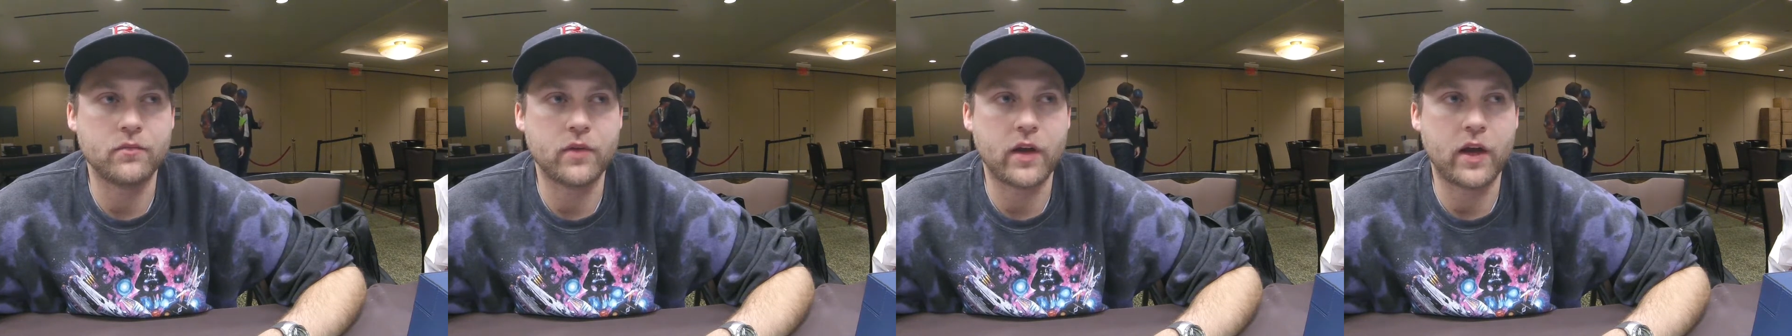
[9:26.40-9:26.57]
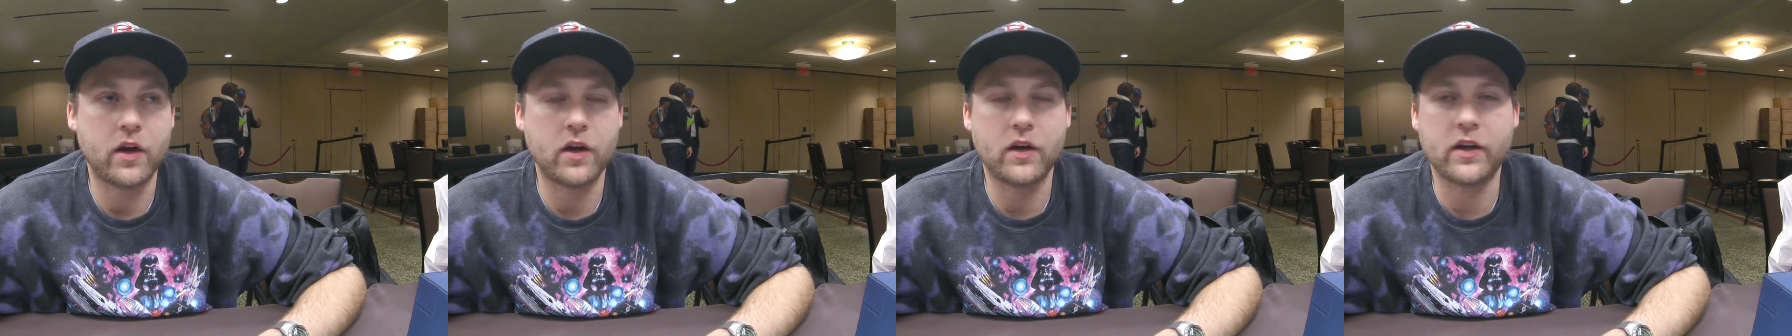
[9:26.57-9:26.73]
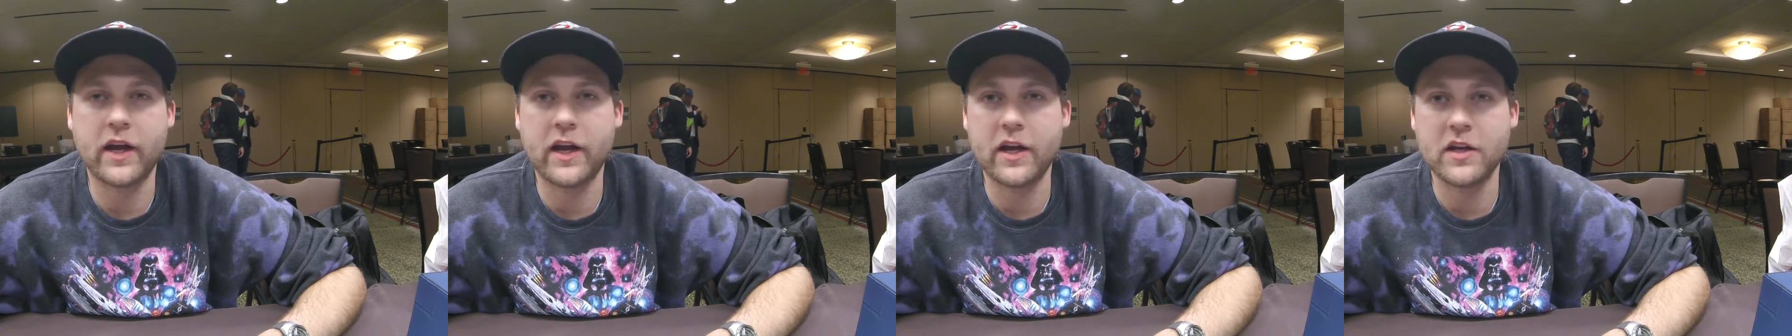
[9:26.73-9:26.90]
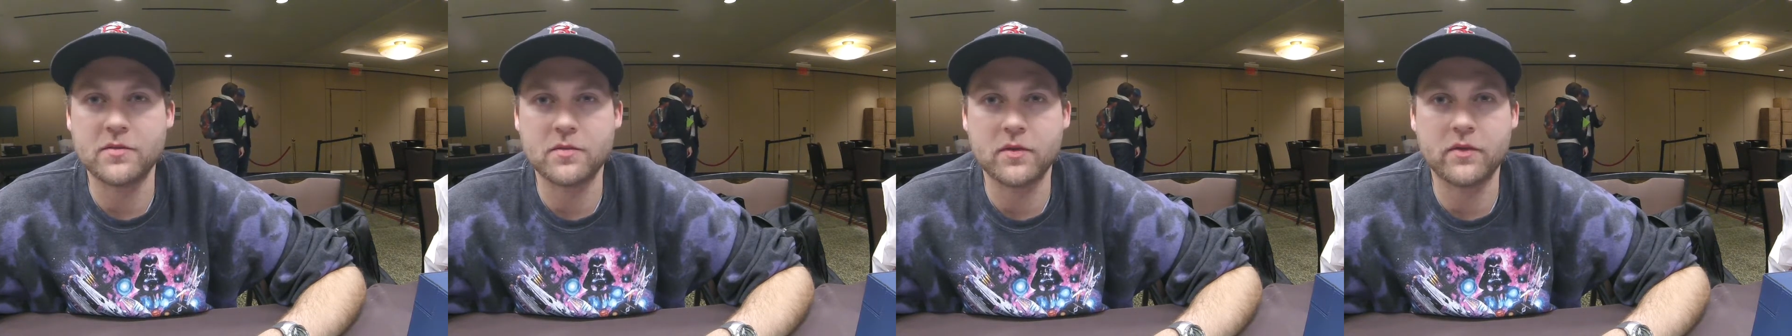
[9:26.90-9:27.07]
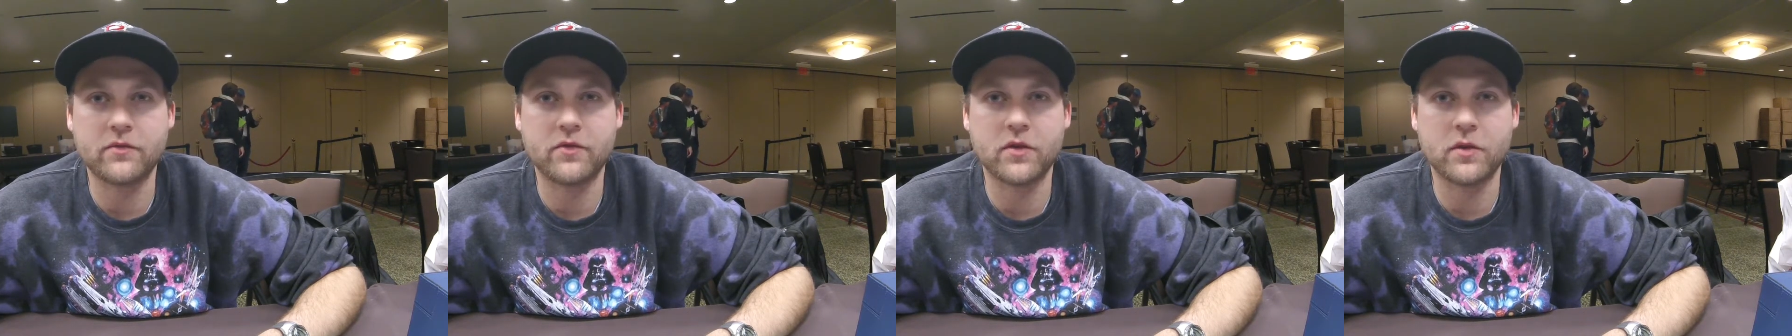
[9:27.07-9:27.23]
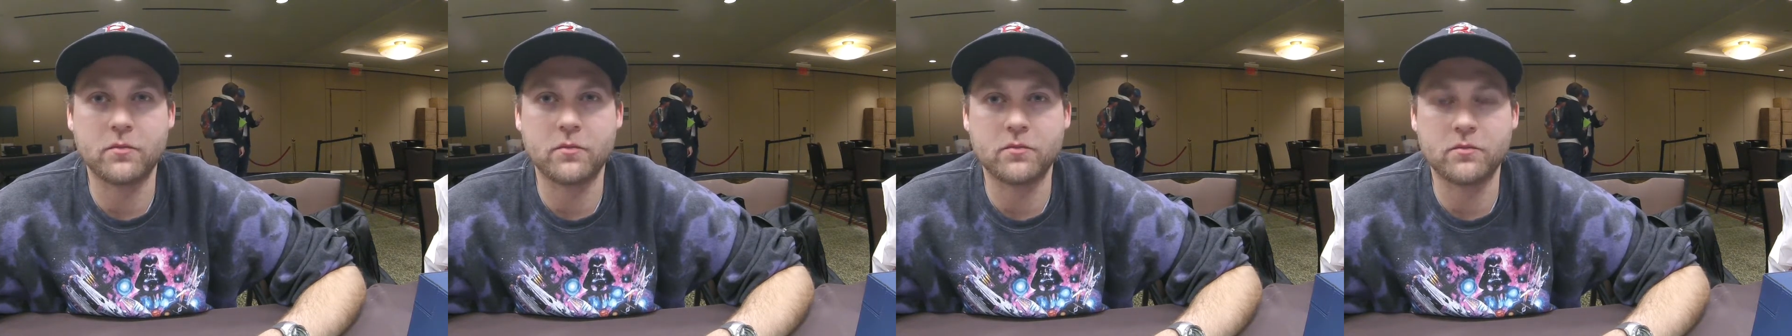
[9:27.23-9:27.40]
Eric Gainsman
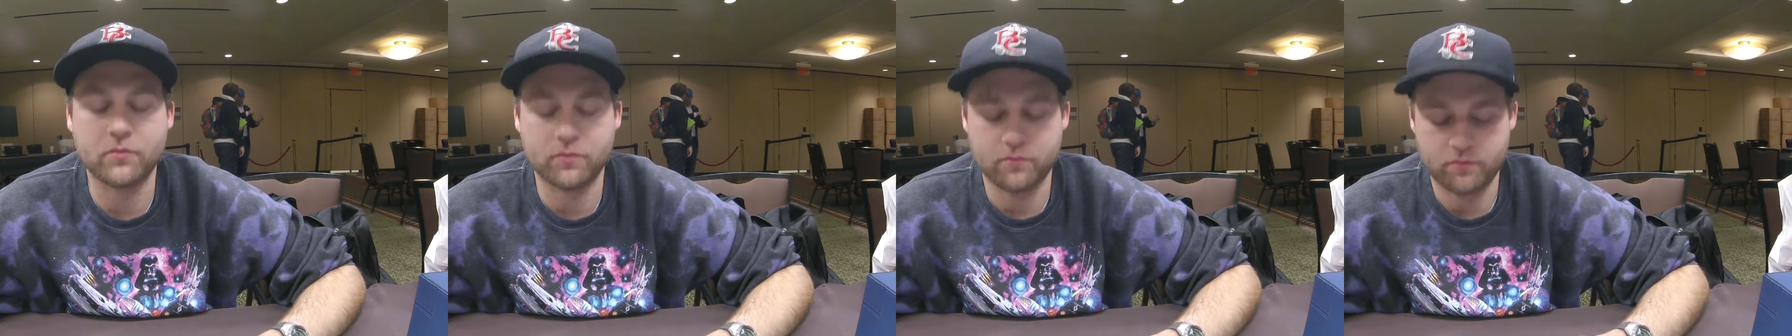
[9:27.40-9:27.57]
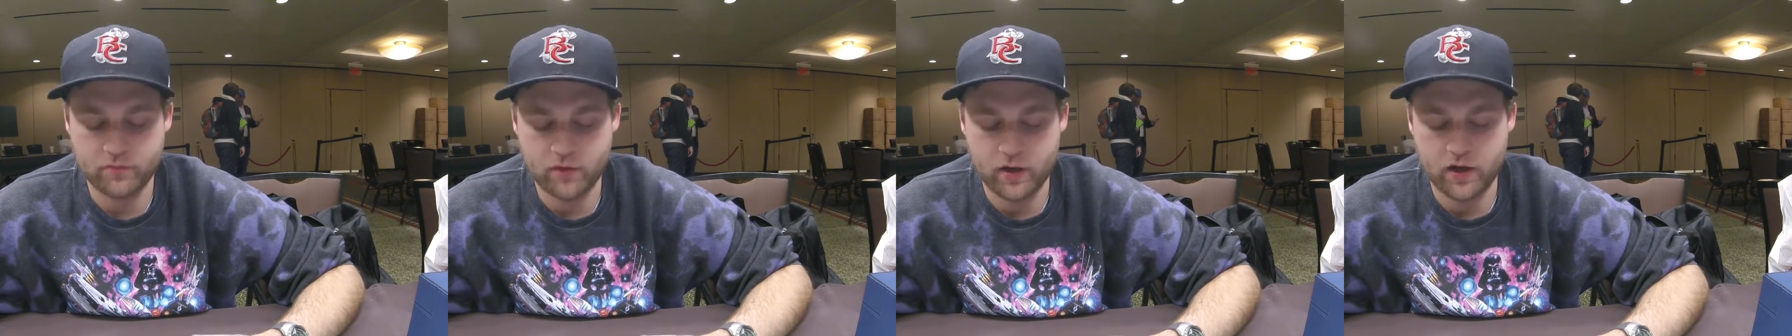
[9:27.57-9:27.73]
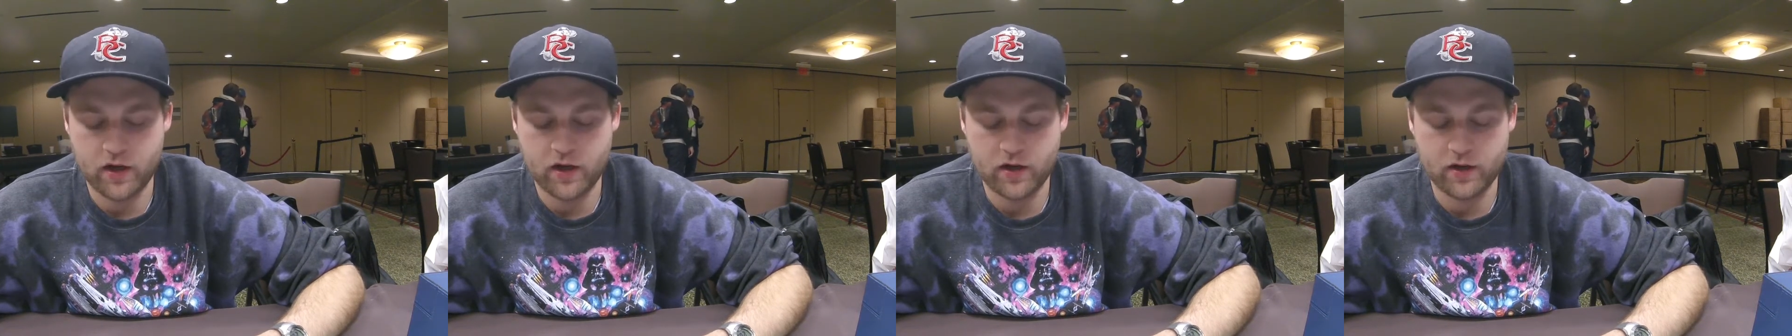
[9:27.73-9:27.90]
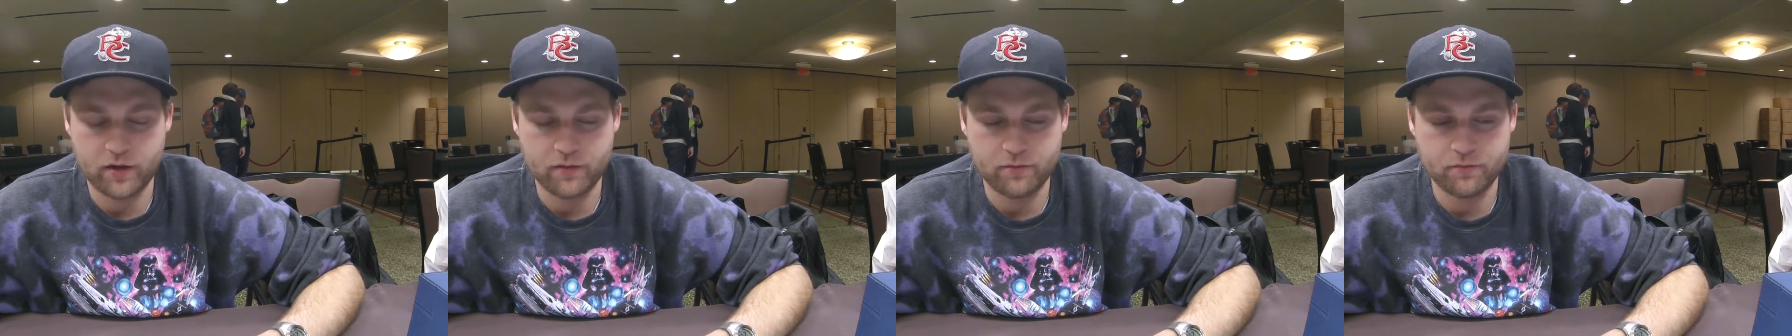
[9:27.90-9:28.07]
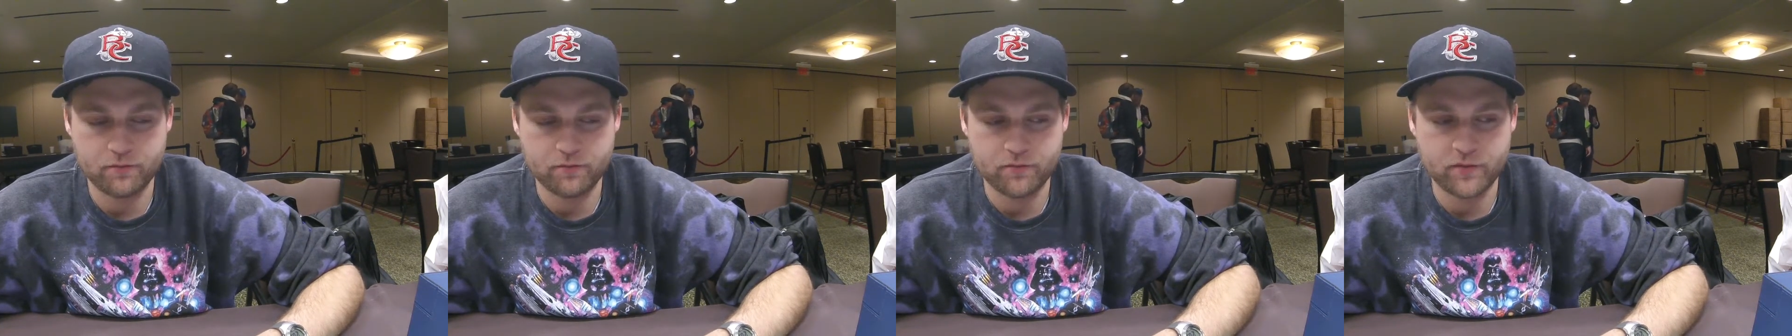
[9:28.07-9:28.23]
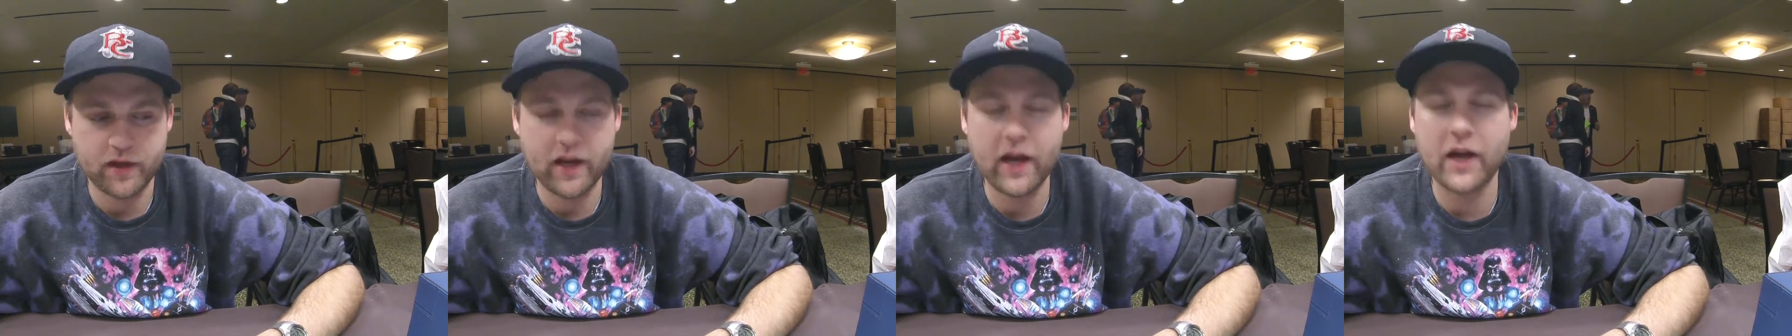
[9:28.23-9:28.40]
from
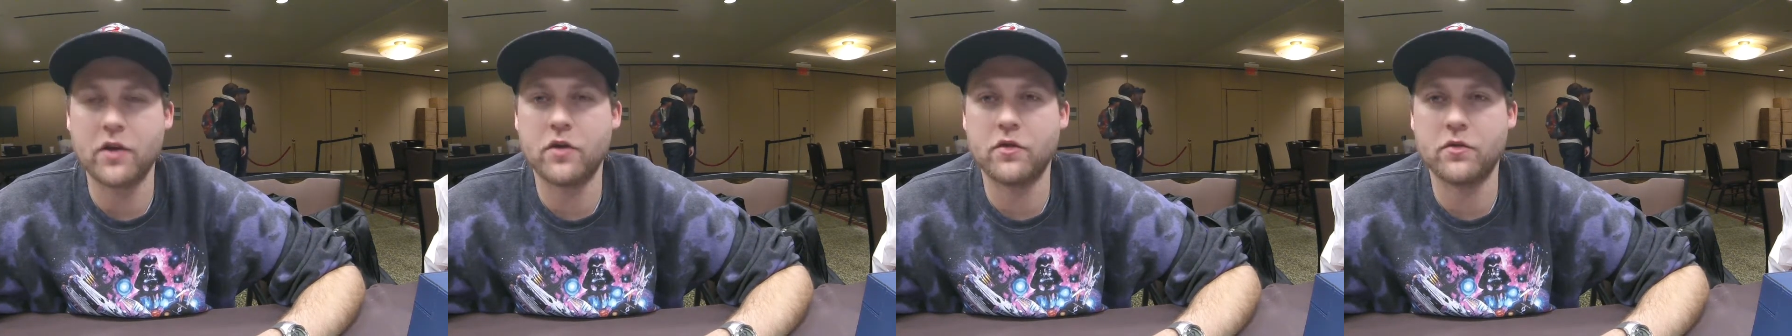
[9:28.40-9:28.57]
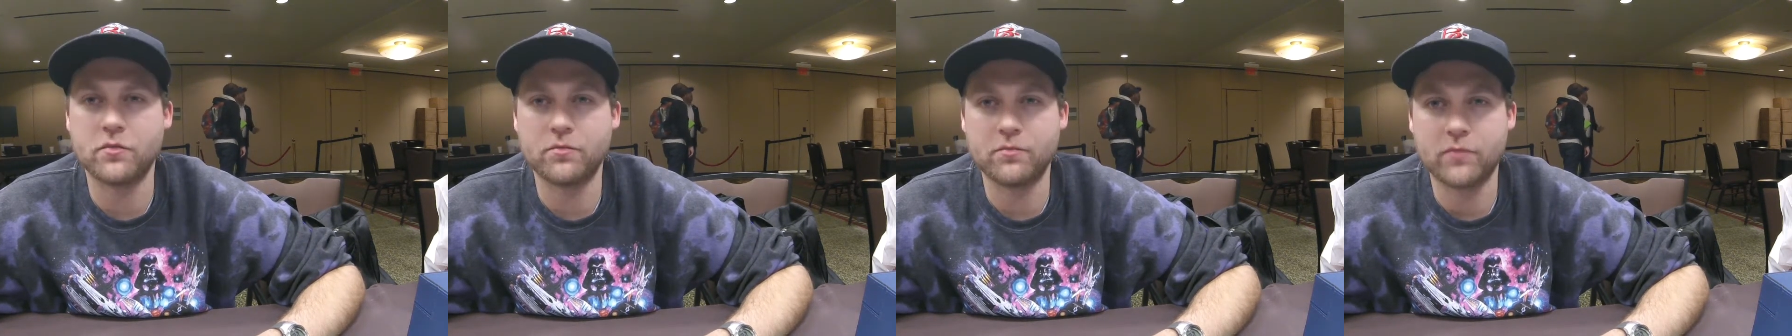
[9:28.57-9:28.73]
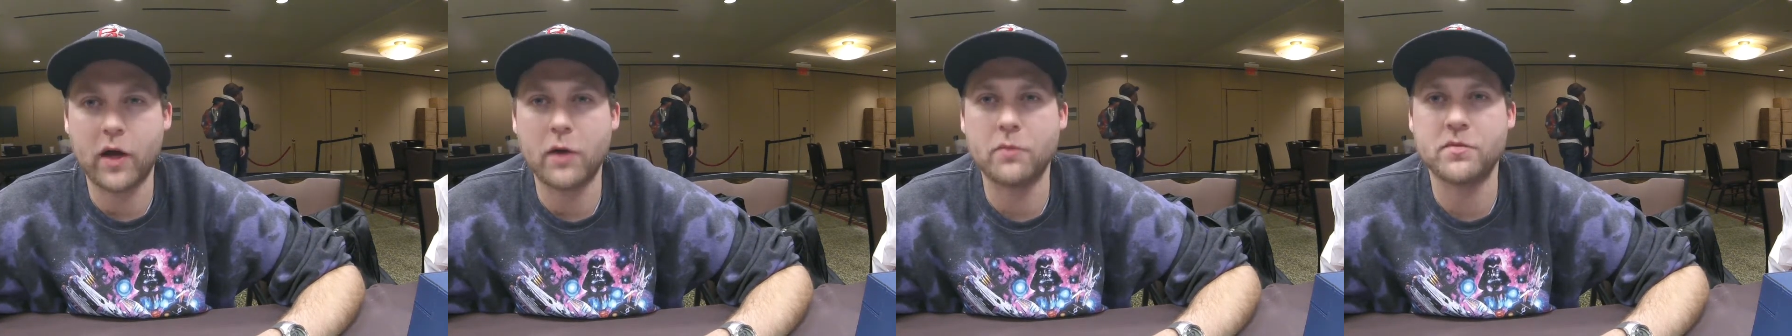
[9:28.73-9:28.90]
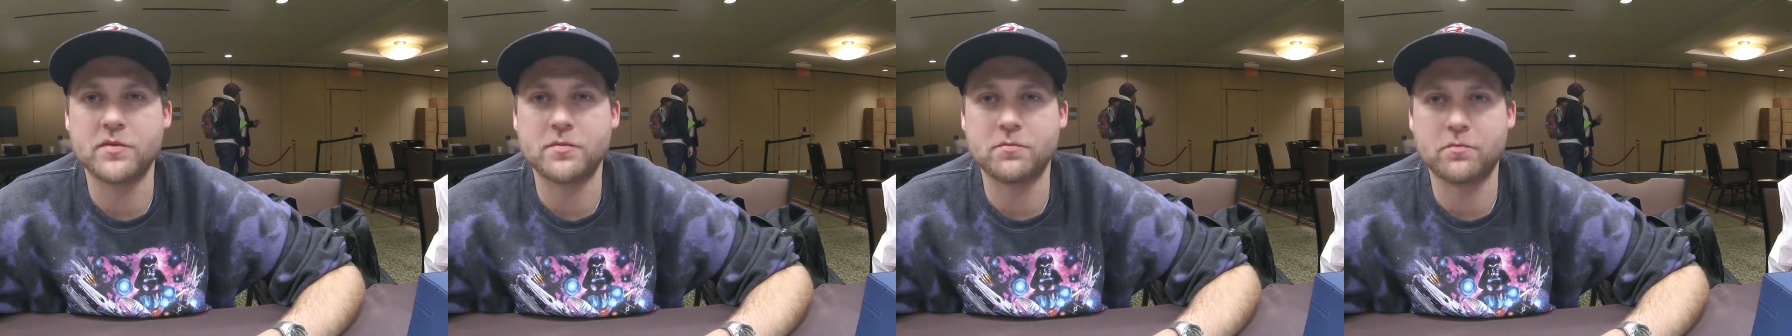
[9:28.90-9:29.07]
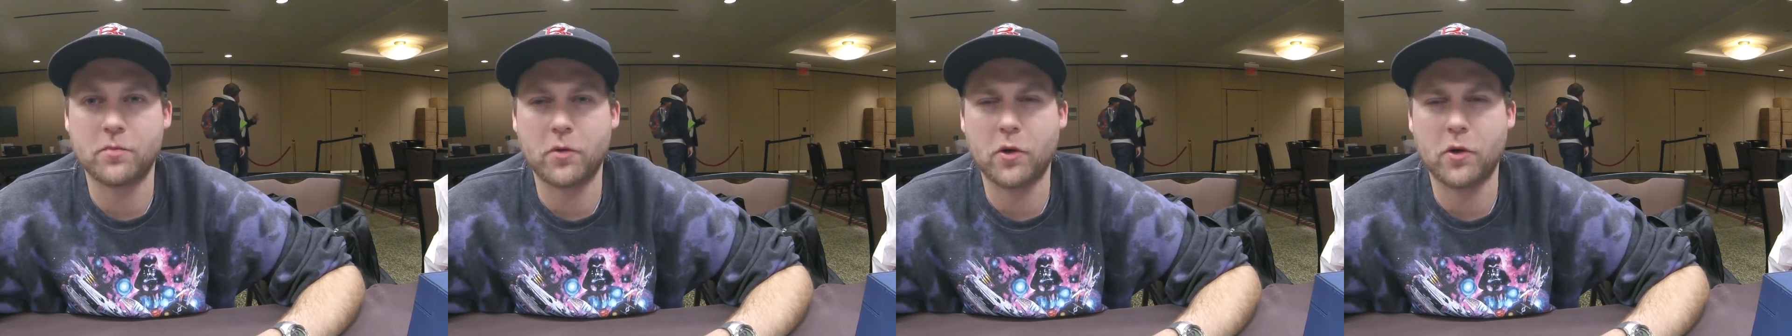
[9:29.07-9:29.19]
the guy who helps